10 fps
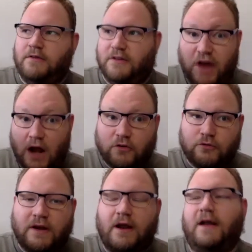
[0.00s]
The doctors
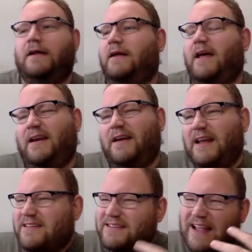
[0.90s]
are in on it. And it
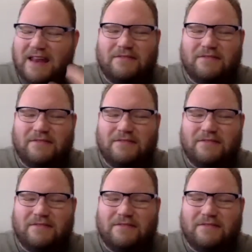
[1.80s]
just kind